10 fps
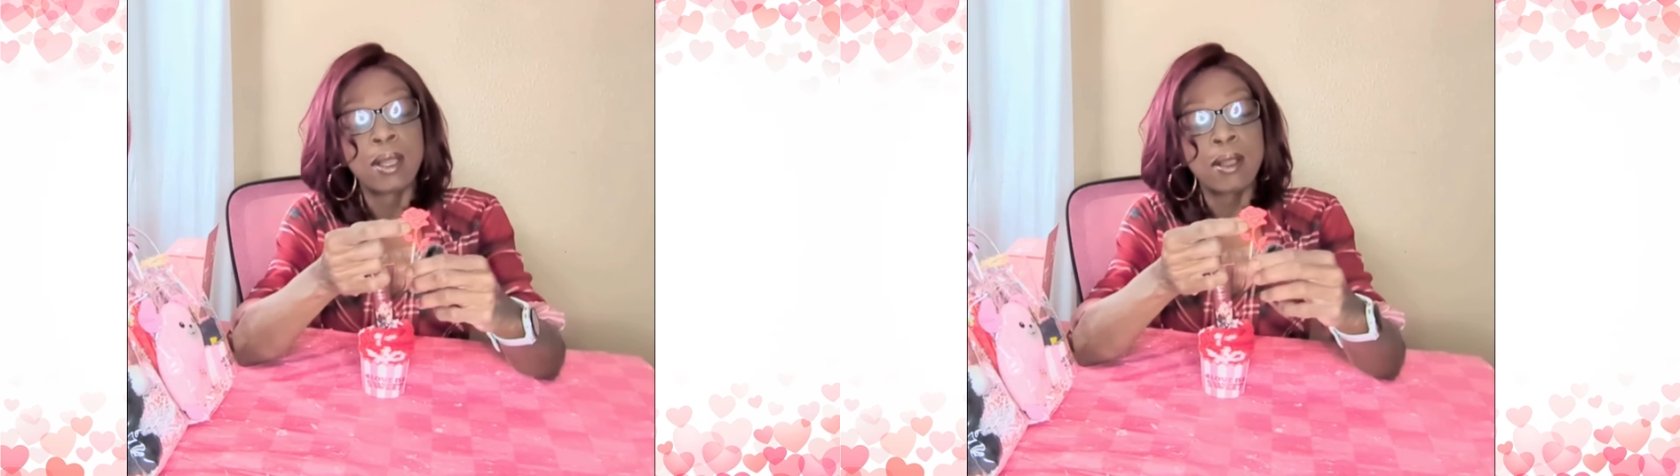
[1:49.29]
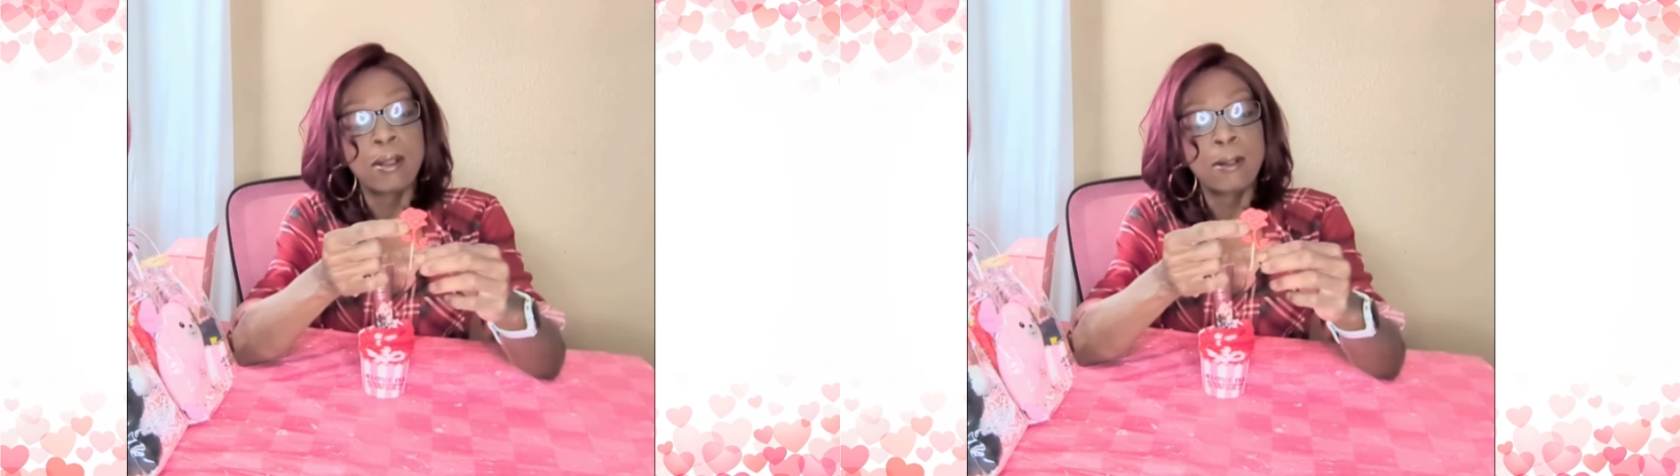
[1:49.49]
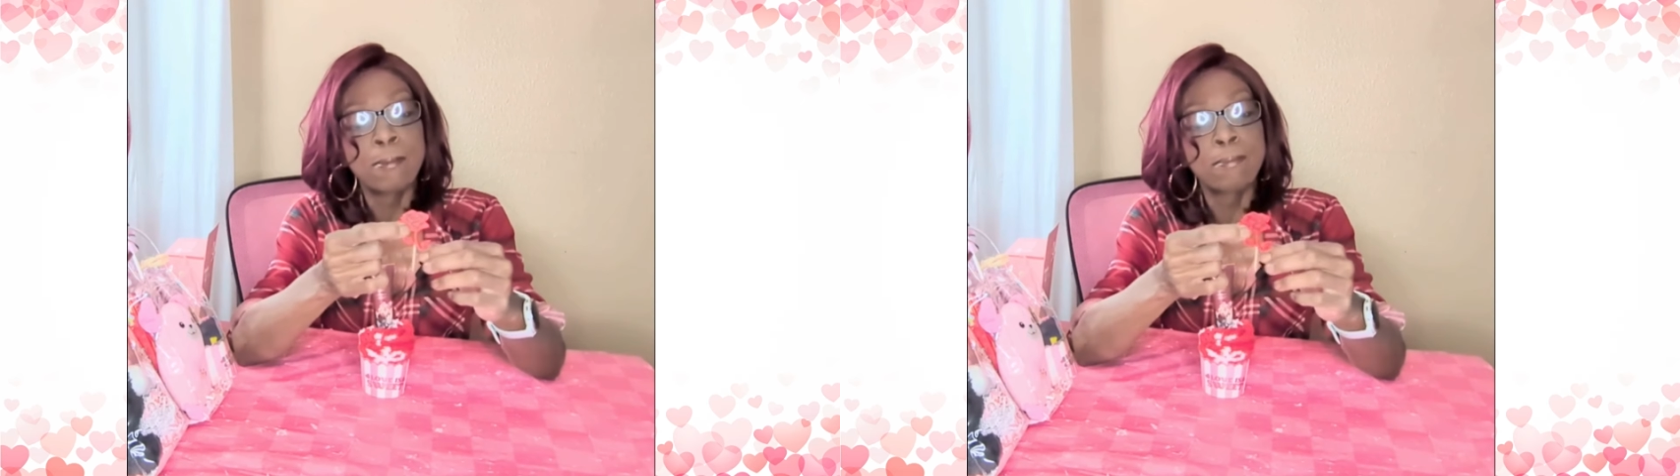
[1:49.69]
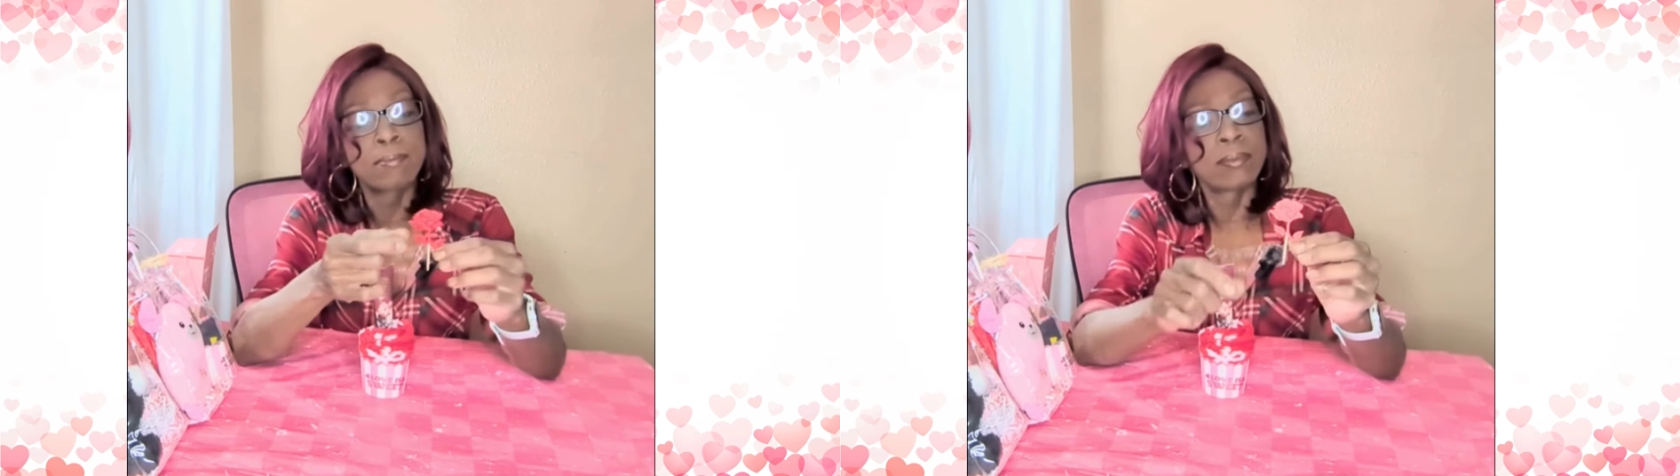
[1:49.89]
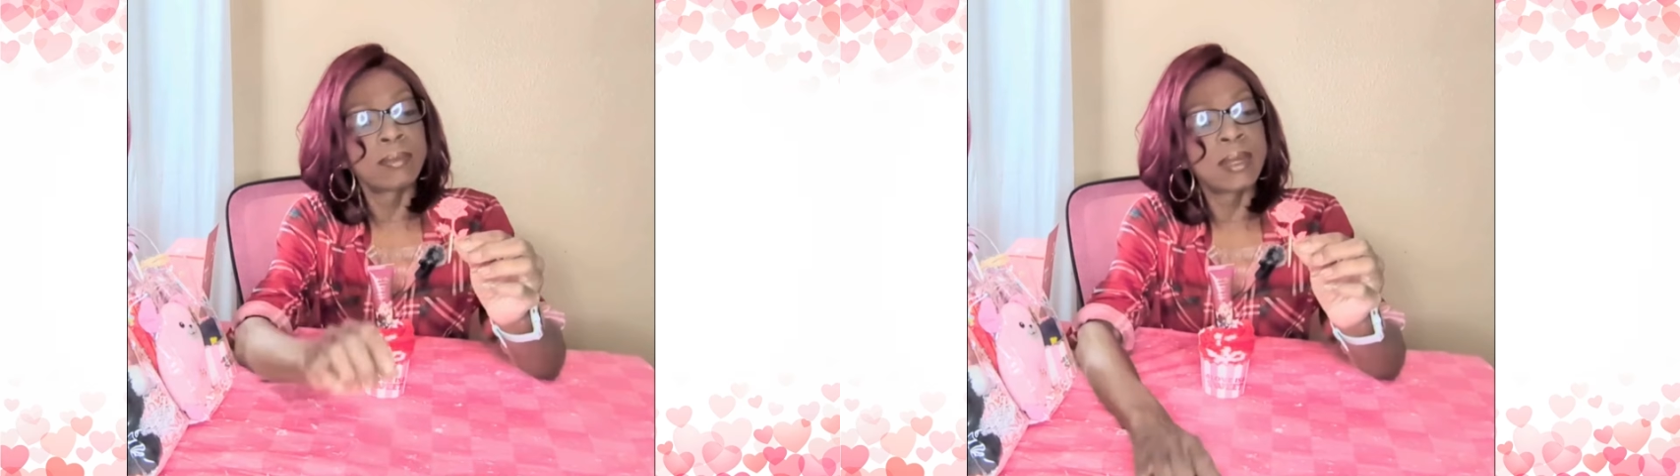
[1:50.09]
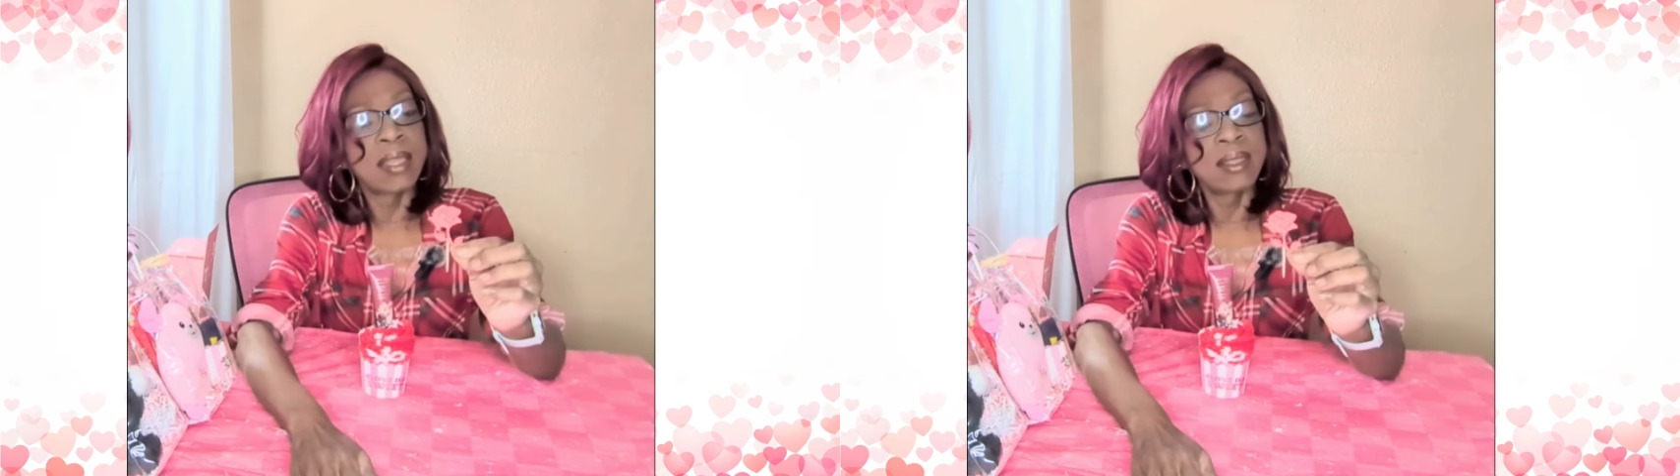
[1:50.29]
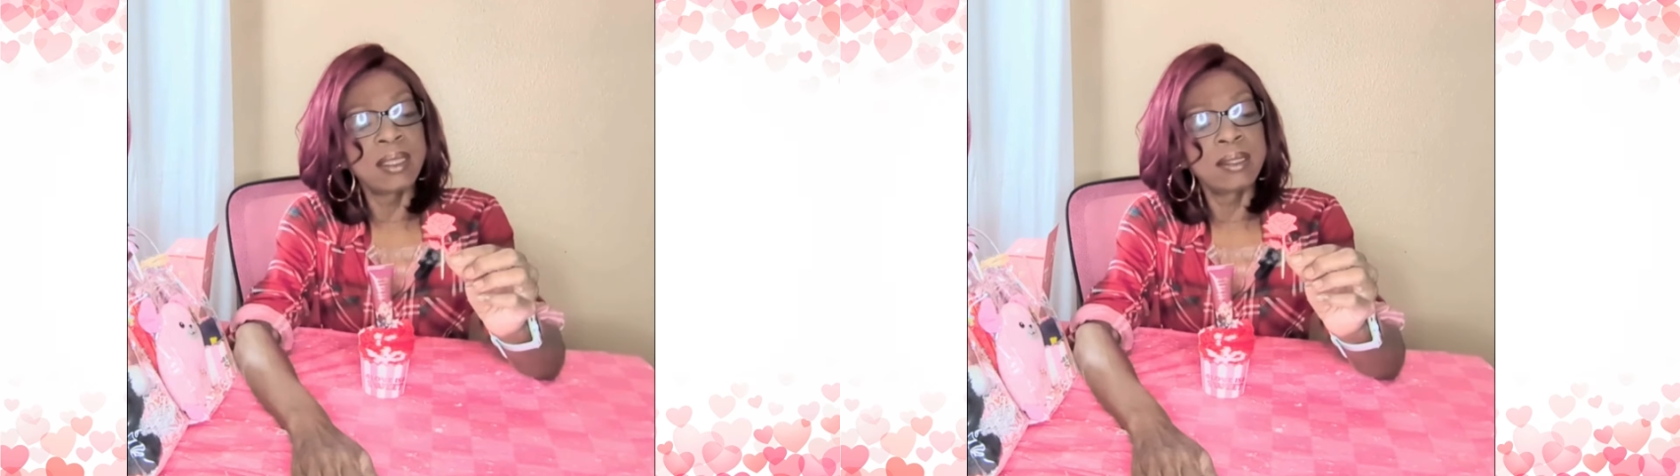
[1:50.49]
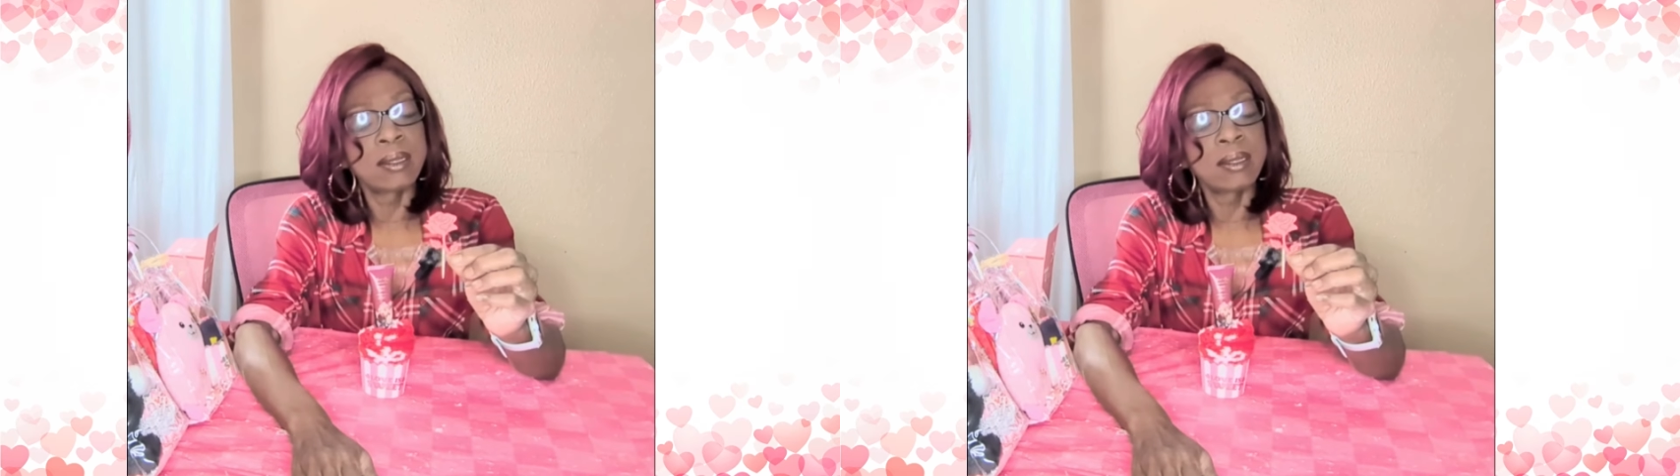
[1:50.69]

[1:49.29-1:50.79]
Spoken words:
I think